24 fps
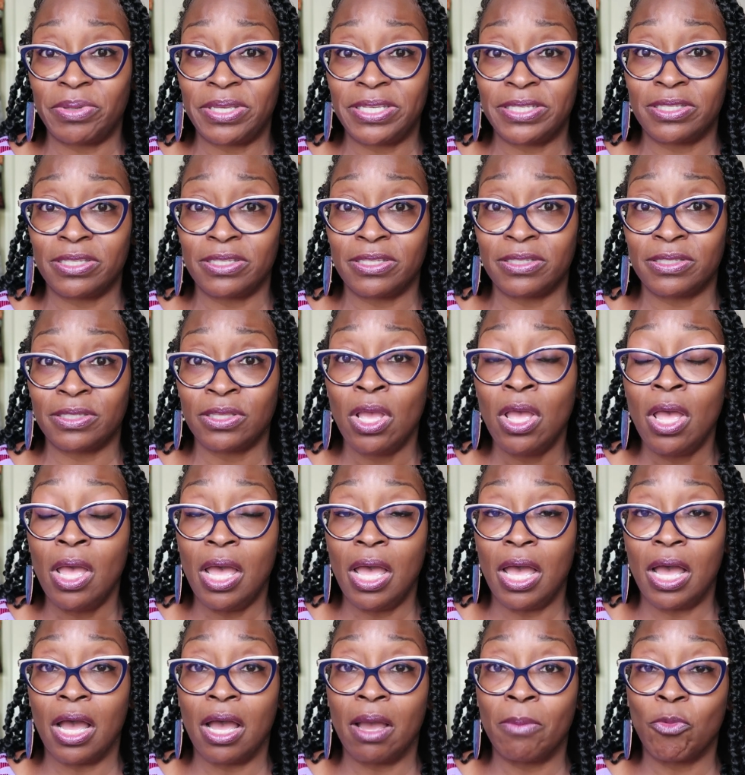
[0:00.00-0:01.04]
pieces,
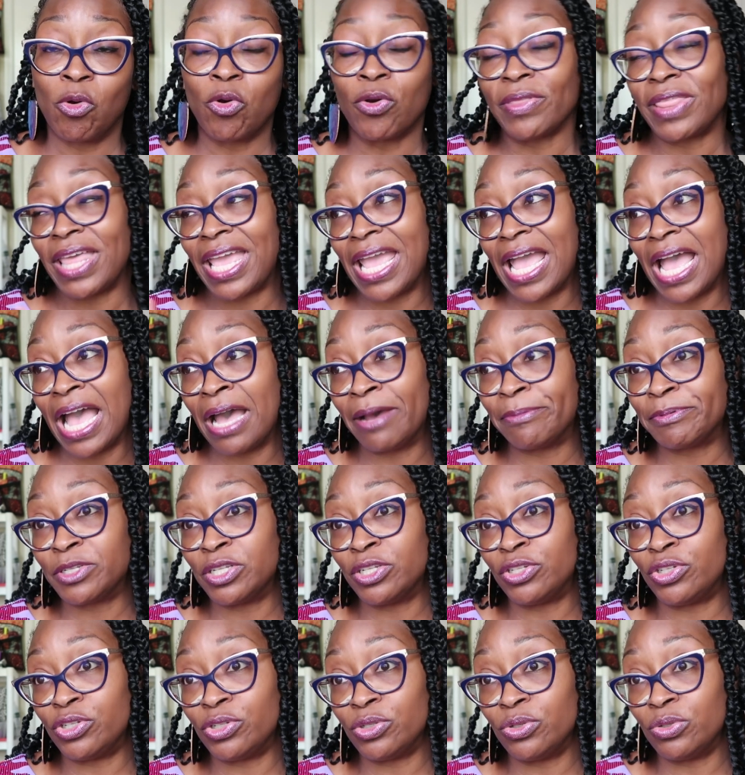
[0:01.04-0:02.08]
or they opt
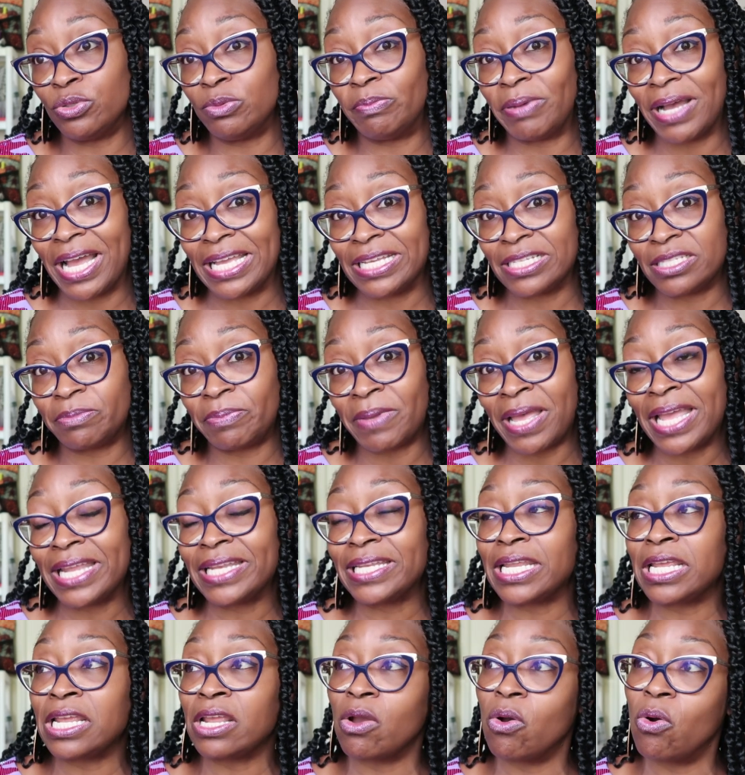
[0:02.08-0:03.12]
to do bias
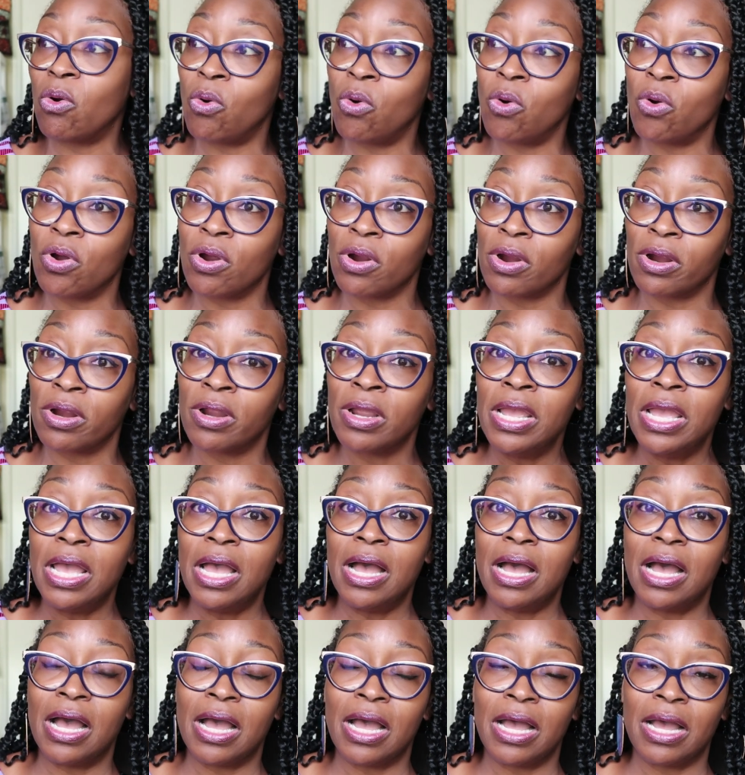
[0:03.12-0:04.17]
binding, or
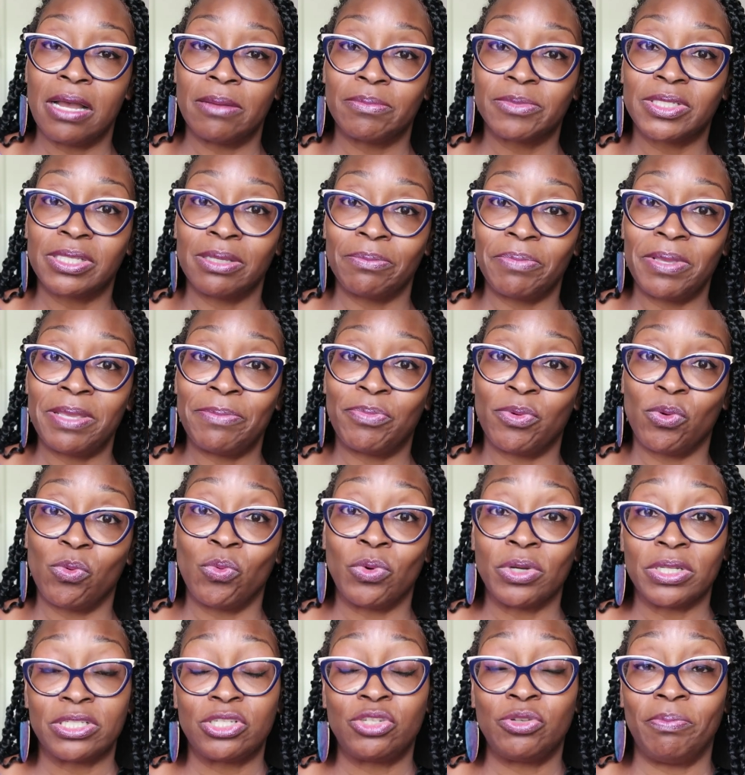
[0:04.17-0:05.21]
some people
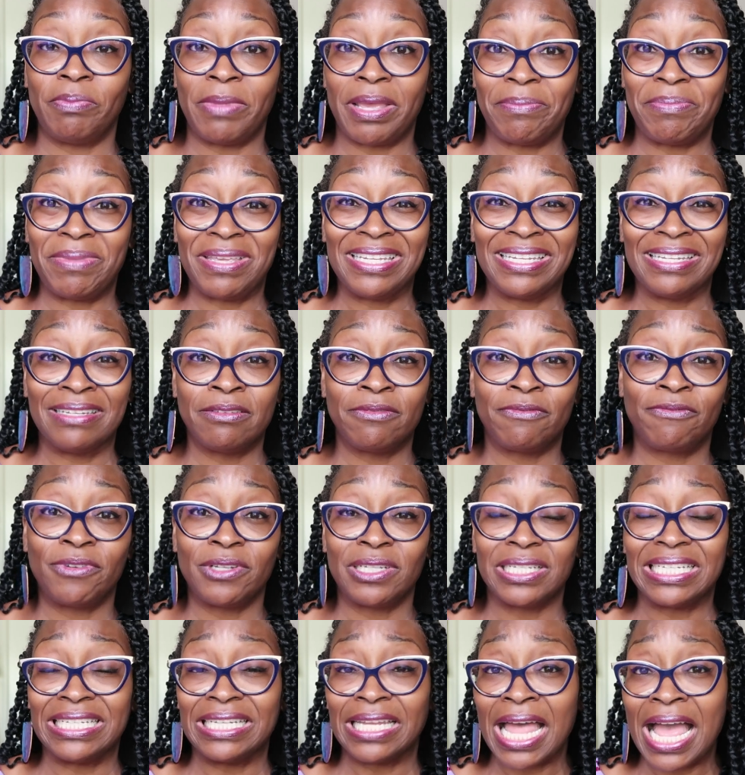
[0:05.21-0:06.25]
want to maybe
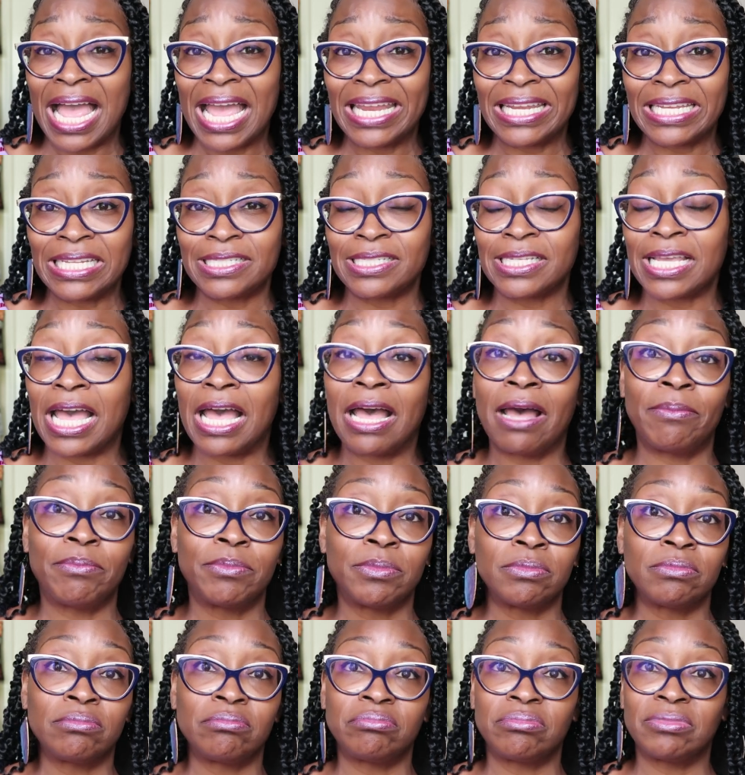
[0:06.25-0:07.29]
fully line the top.